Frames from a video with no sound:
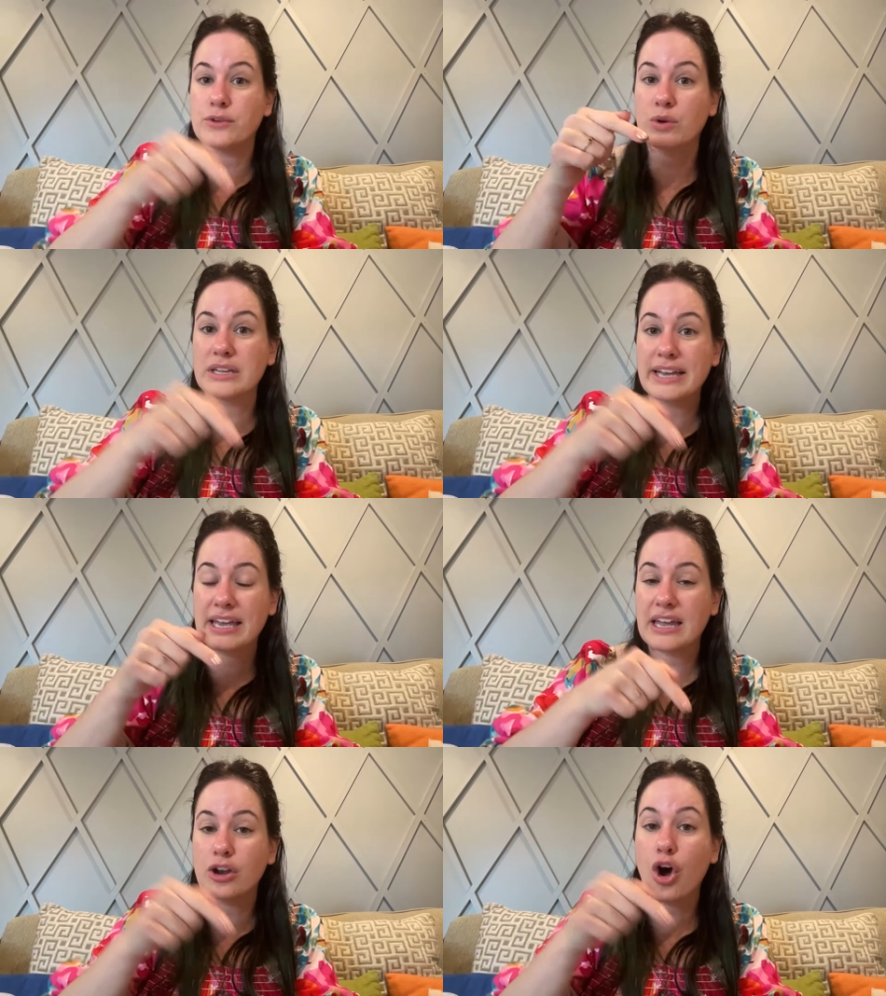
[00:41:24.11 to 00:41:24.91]
If you
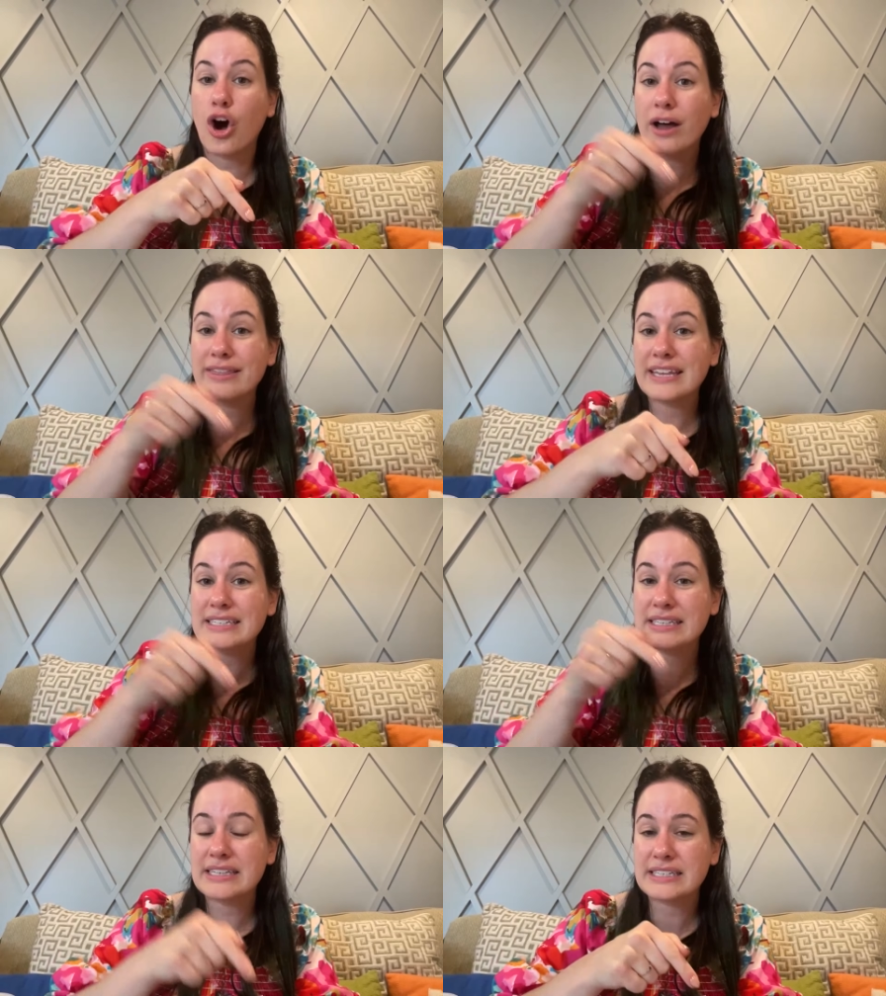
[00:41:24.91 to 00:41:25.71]
click in on
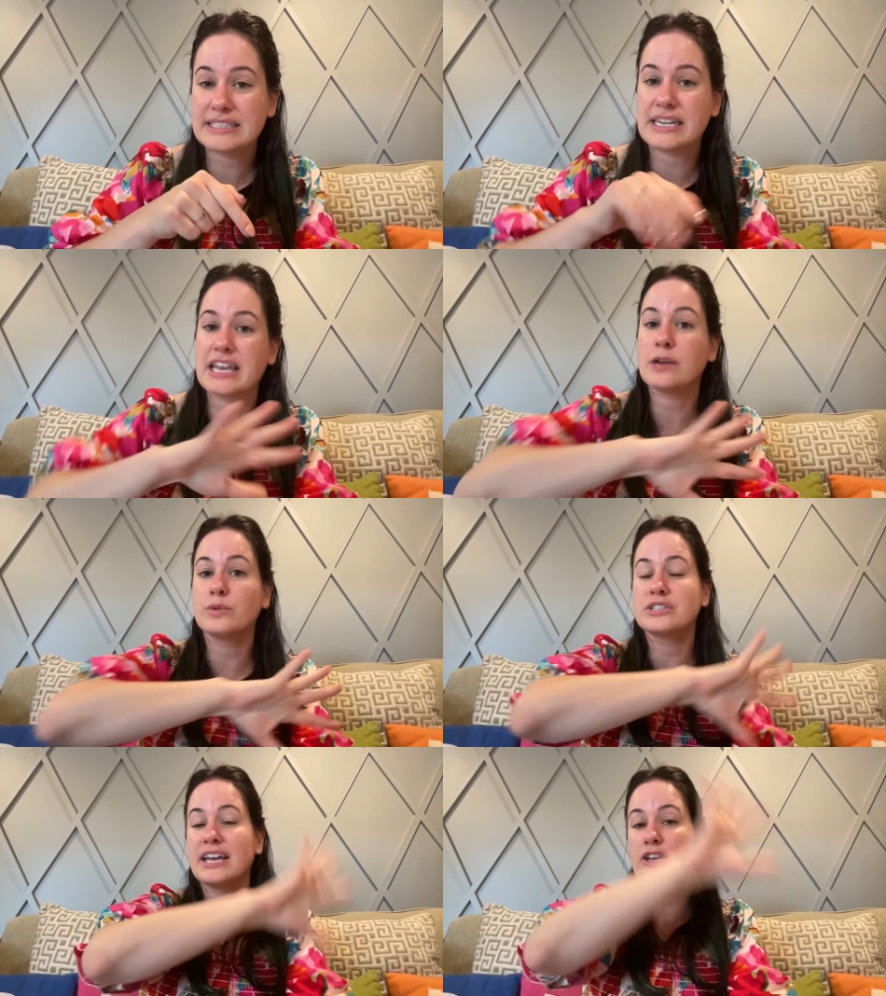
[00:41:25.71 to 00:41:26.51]
this listing,
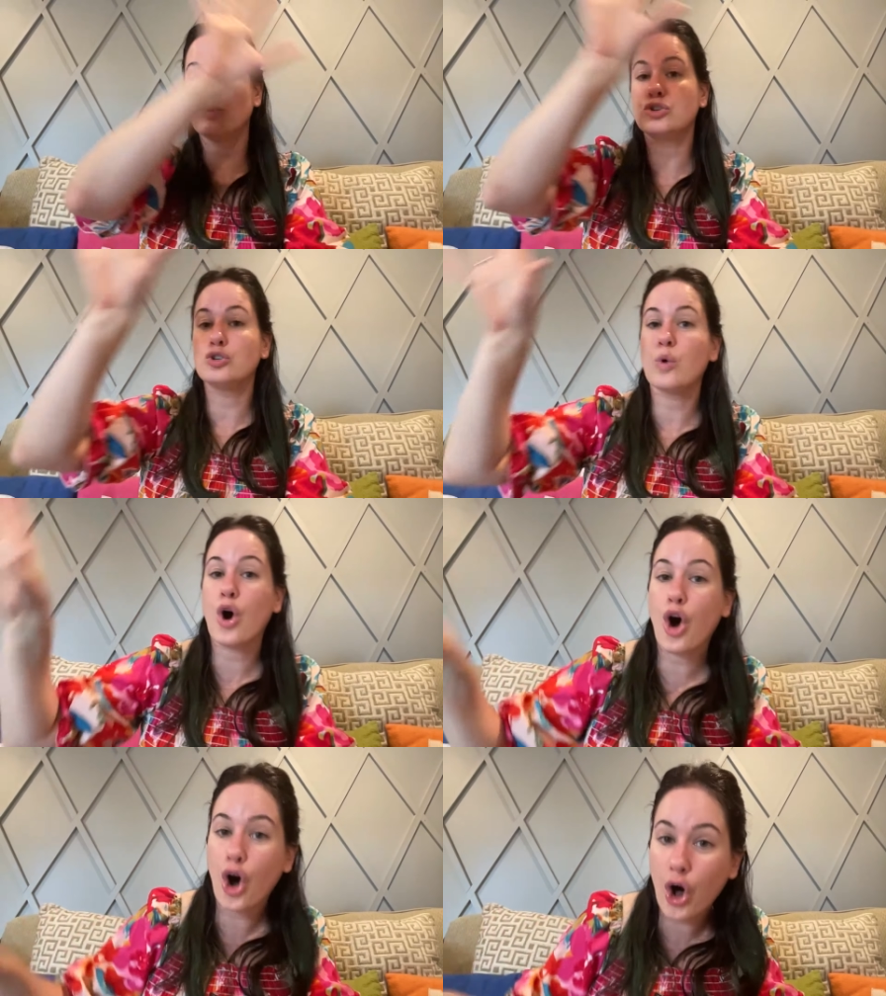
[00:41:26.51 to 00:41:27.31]
it will take you to
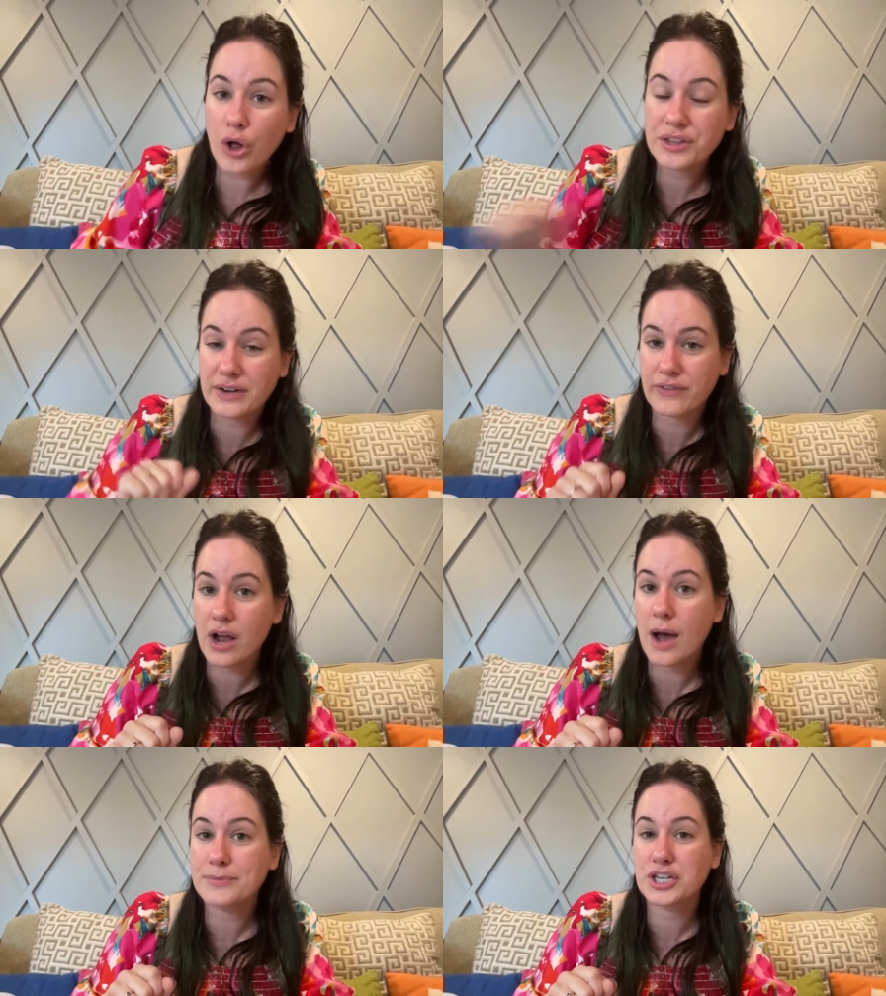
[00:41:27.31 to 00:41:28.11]
all the
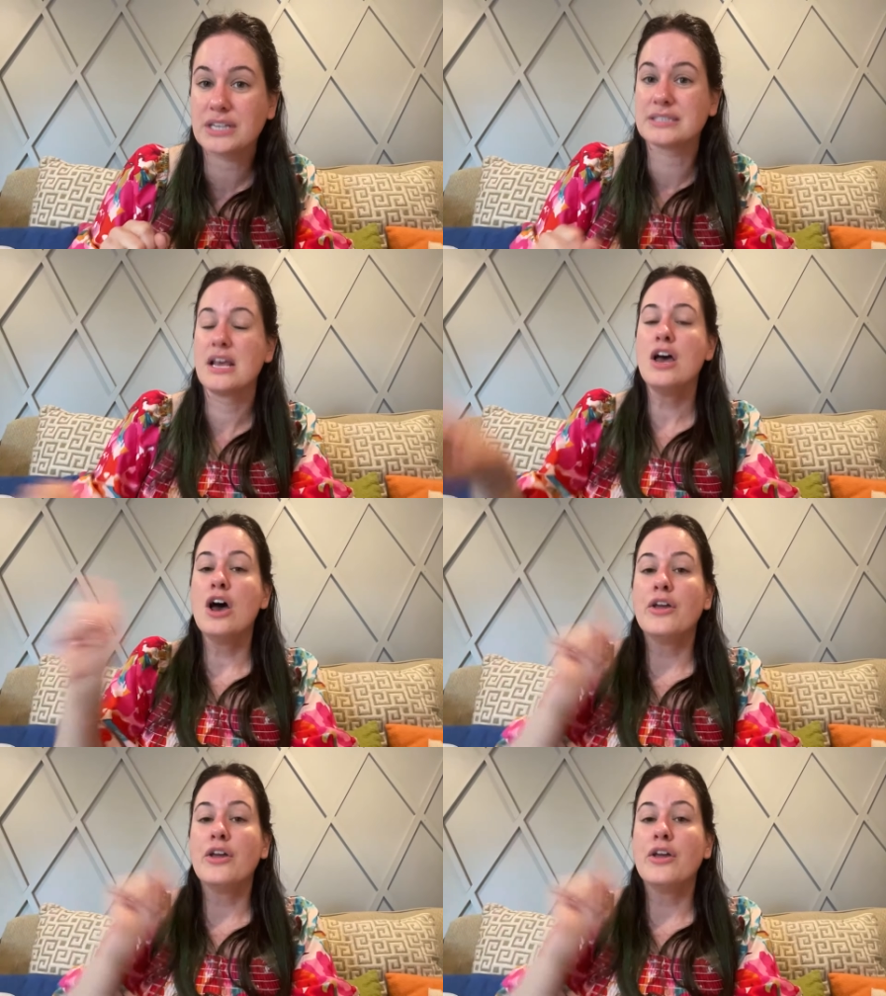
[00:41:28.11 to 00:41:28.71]
different options.